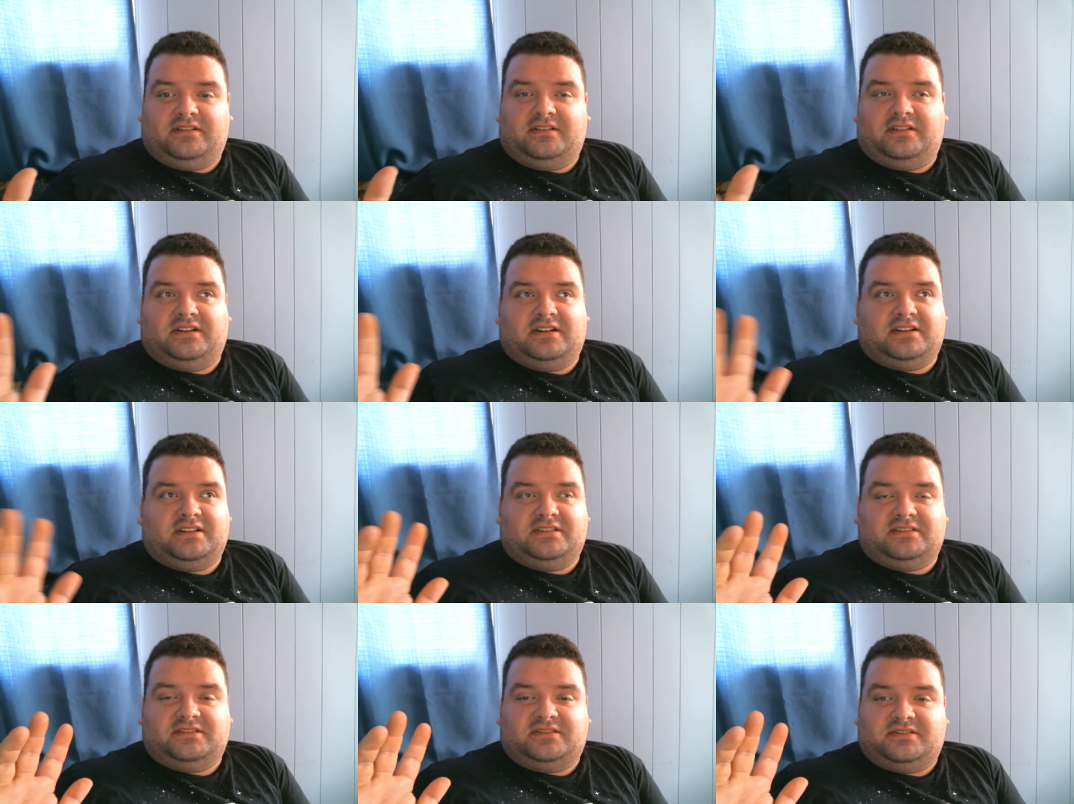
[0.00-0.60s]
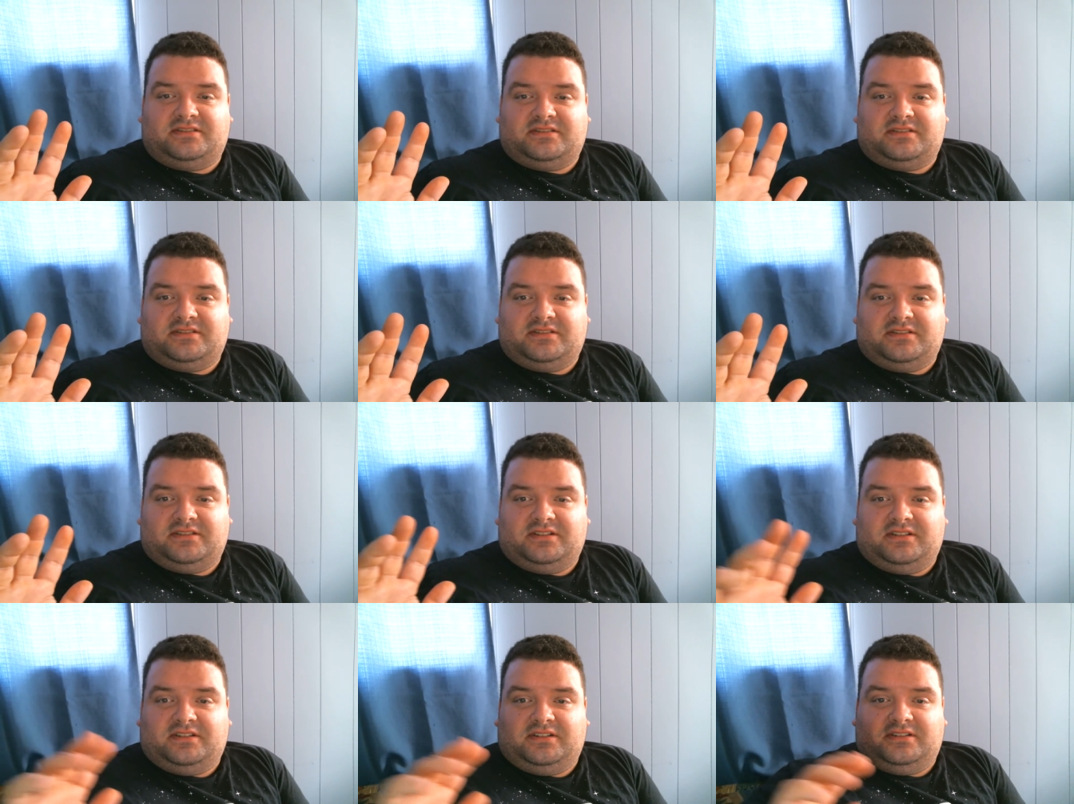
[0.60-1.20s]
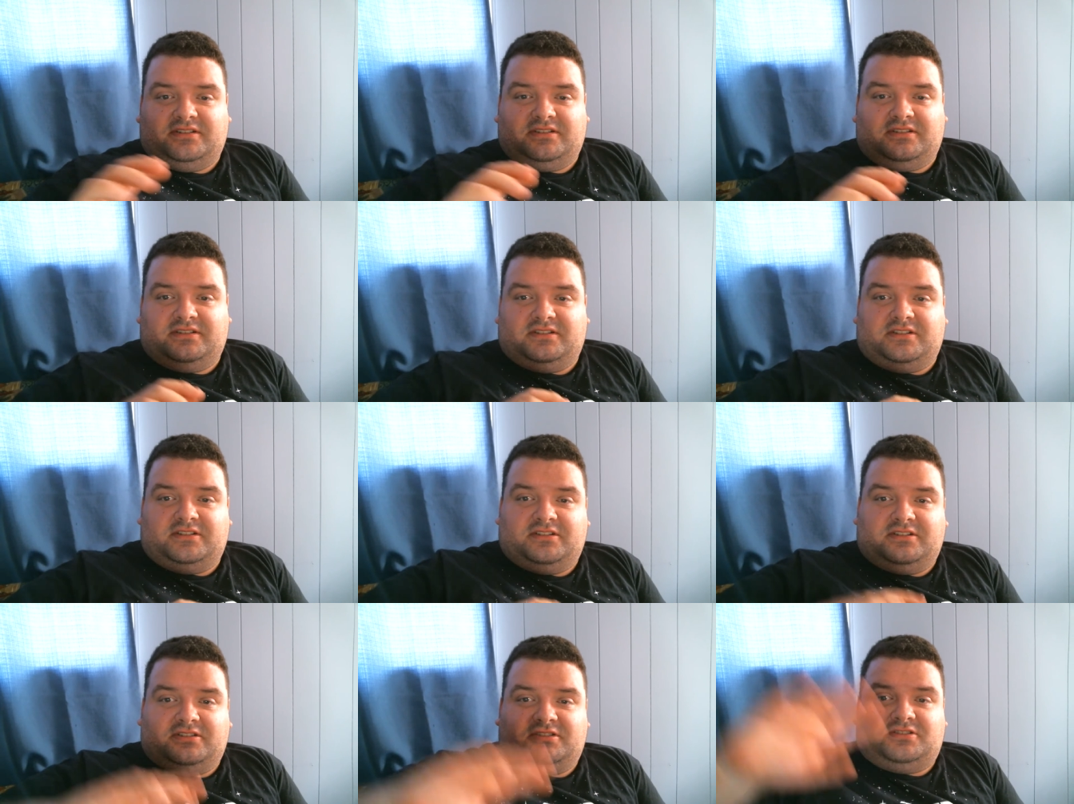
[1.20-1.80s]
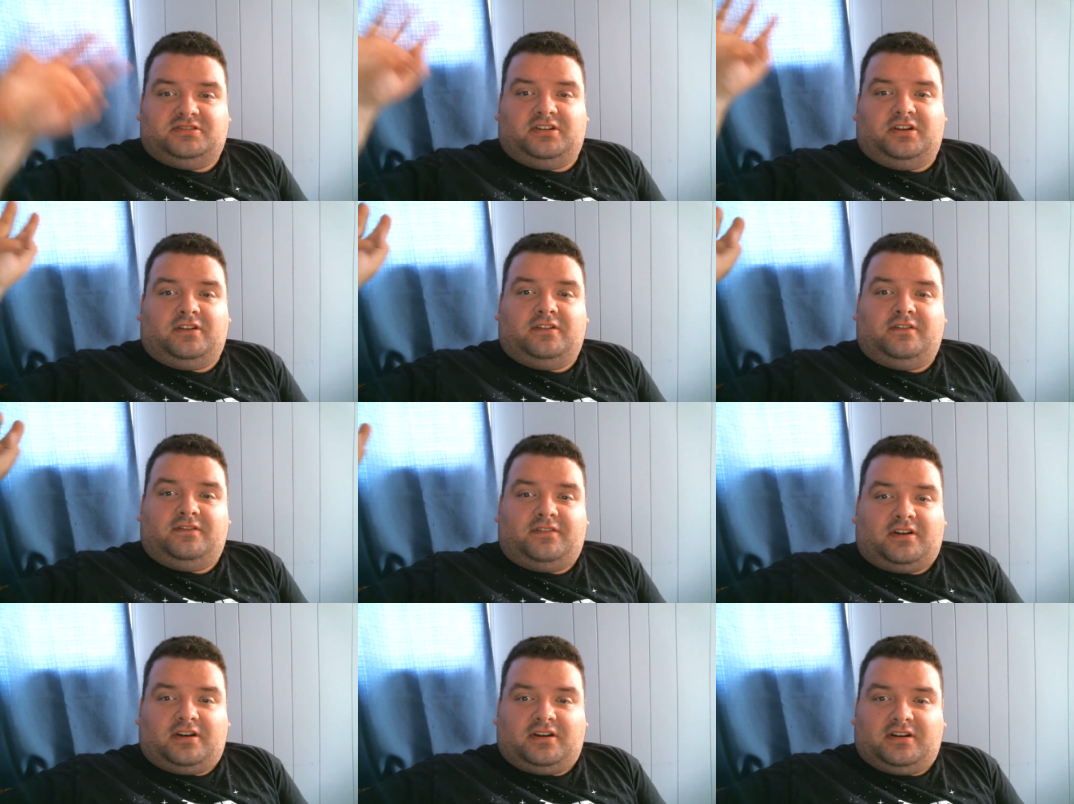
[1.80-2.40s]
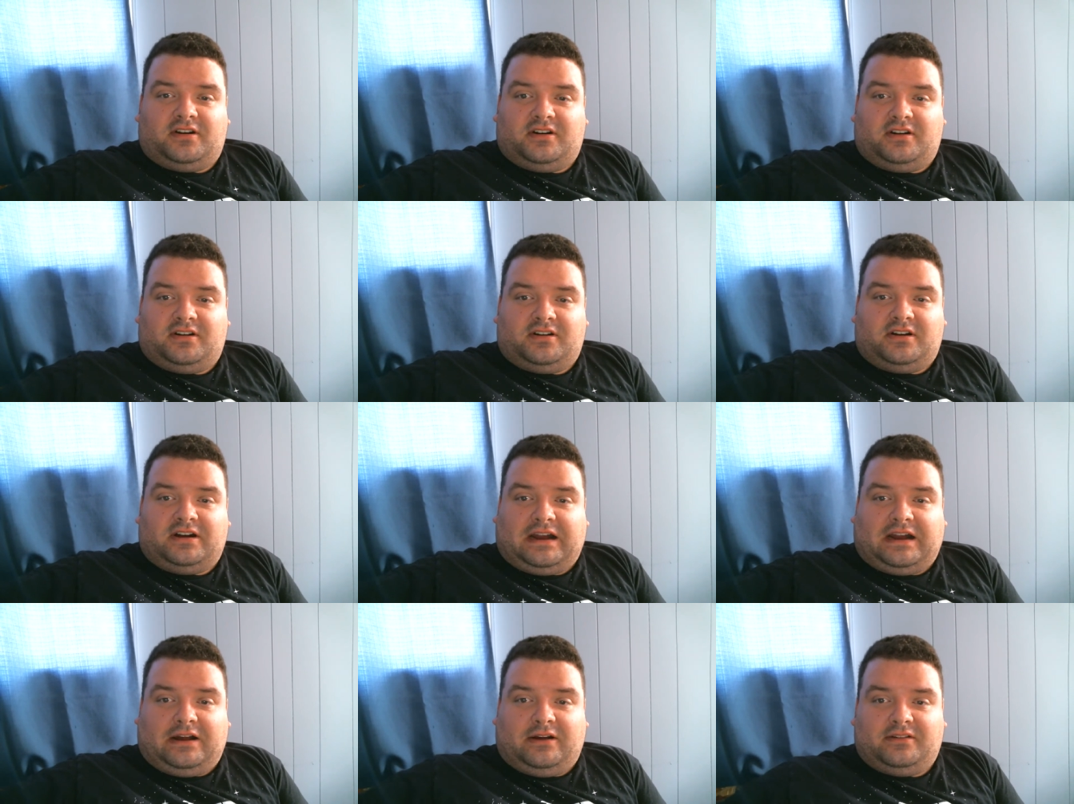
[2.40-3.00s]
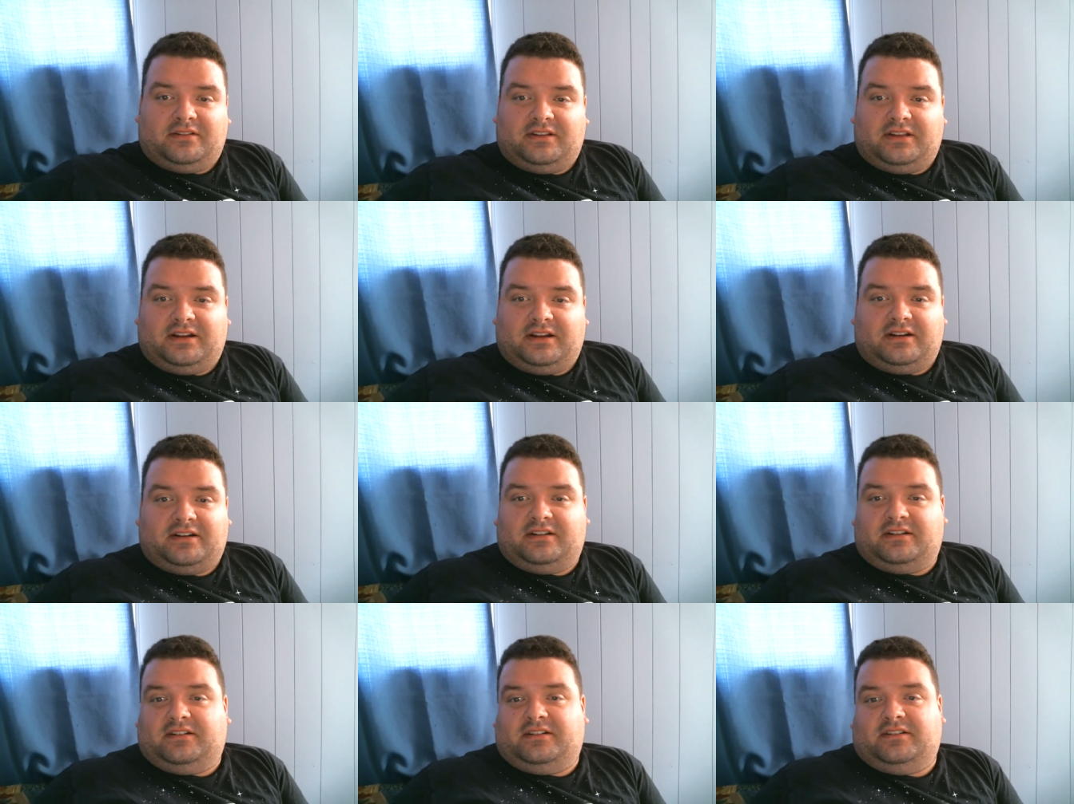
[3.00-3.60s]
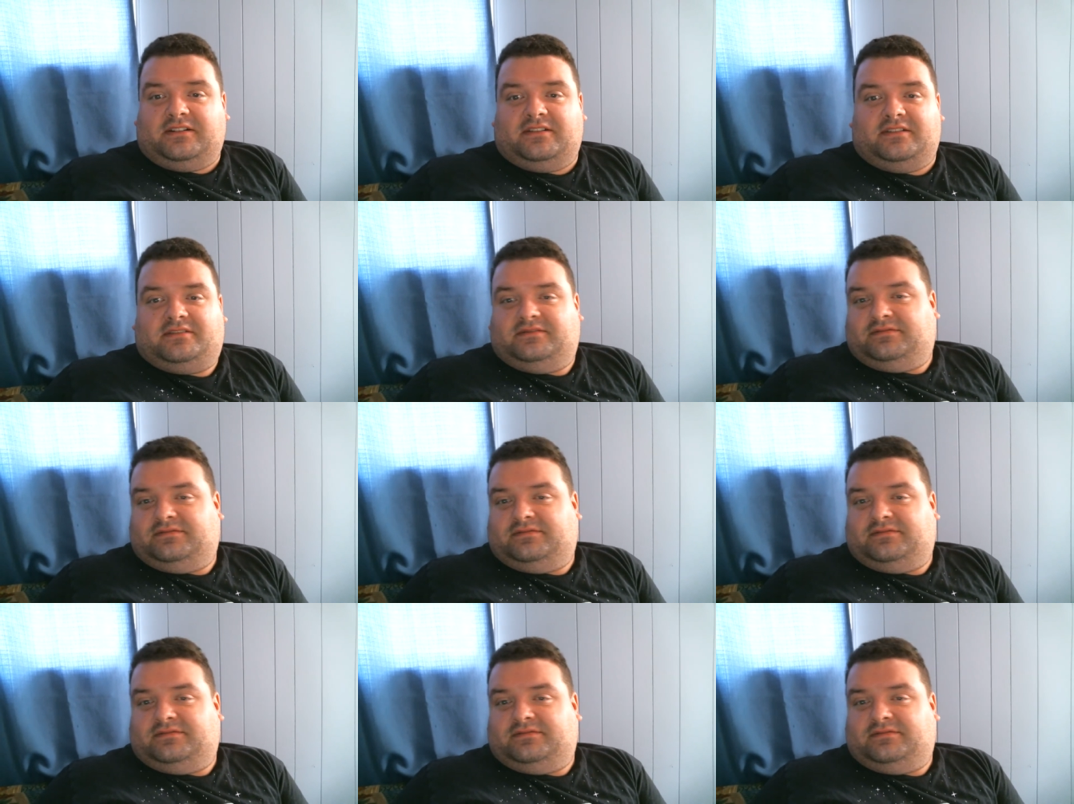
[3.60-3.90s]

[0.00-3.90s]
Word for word: It is so far out there